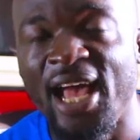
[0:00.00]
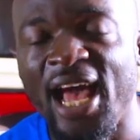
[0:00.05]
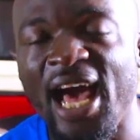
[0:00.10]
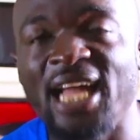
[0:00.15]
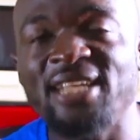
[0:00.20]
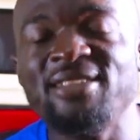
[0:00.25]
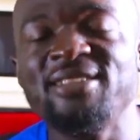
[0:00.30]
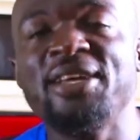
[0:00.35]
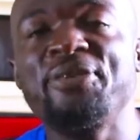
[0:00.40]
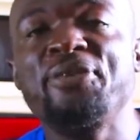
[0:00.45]

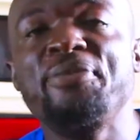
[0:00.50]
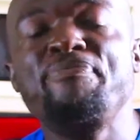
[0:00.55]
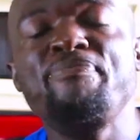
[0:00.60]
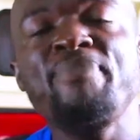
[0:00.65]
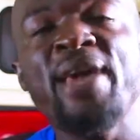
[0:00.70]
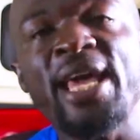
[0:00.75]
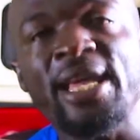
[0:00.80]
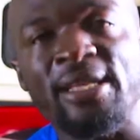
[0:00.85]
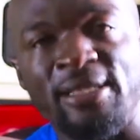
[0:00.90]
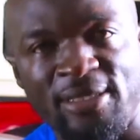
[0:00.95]
and
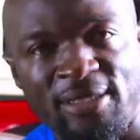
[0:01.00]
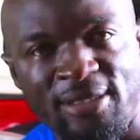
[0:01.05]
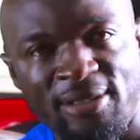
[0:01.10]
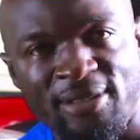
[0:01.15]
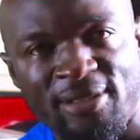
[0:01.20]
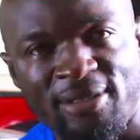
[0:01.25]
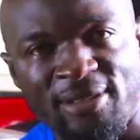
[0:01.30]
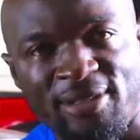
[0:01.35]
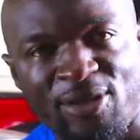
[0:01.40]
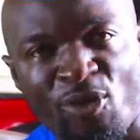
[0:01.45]

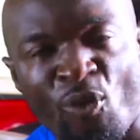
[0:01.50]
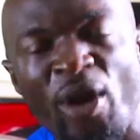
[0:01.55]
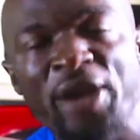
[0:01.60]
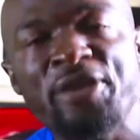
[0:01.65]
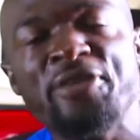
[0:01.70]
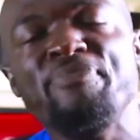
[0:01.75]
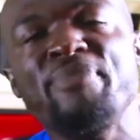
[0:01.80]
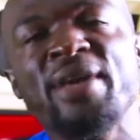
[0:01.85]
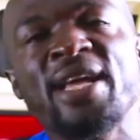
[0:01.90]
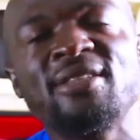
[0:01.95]
what
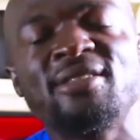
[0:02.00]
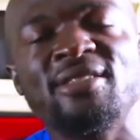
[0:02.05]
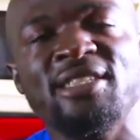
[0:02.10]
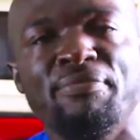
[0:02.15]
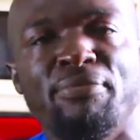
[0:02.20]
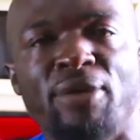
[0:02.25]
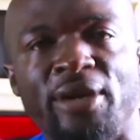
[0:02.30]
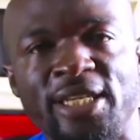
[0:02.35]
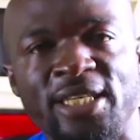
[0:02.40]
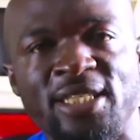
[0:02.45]
remains in
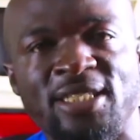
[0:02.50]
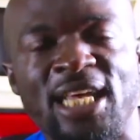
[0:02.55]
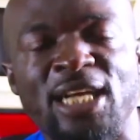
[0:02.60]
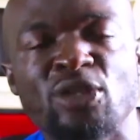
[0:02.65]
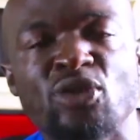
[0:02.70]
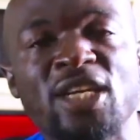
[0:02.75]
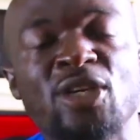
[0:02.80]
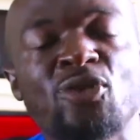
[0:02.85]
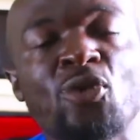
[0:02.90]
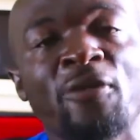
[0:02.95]
the body is
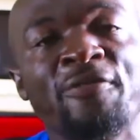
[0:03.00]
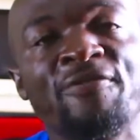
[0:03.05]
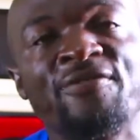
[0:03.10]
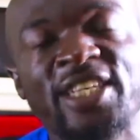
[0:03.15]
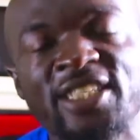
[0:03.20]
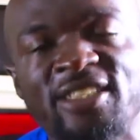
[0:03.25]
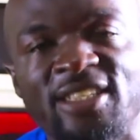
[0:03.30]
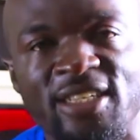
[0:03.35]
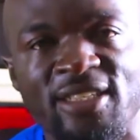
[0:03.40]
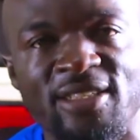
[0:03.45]
actually
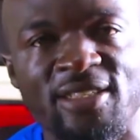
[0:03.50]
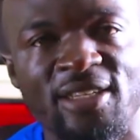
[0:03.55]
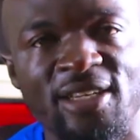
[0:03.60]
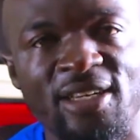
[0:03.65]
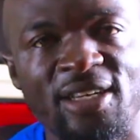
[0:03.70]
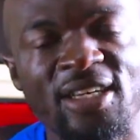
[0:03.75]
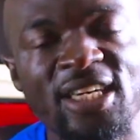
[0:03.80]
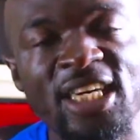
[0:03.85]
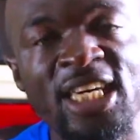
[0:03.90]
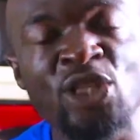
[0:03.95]
converted
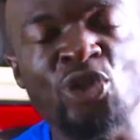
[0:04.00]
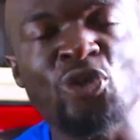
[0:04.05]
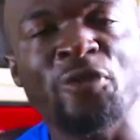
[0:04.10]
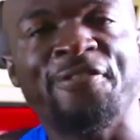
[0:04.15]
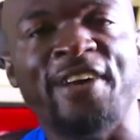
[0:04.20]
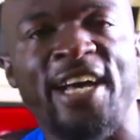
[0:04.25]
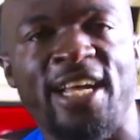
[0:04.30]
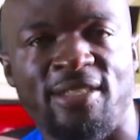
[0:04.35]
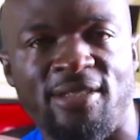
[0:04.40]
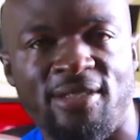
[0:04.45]
into
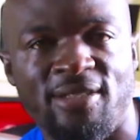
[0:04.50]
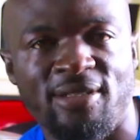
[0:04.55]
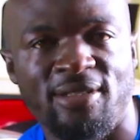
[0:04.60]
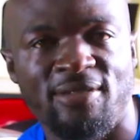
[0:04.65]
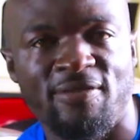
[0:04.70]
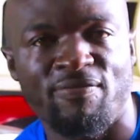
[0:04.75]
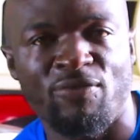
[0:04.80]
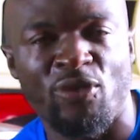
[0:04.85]
fats.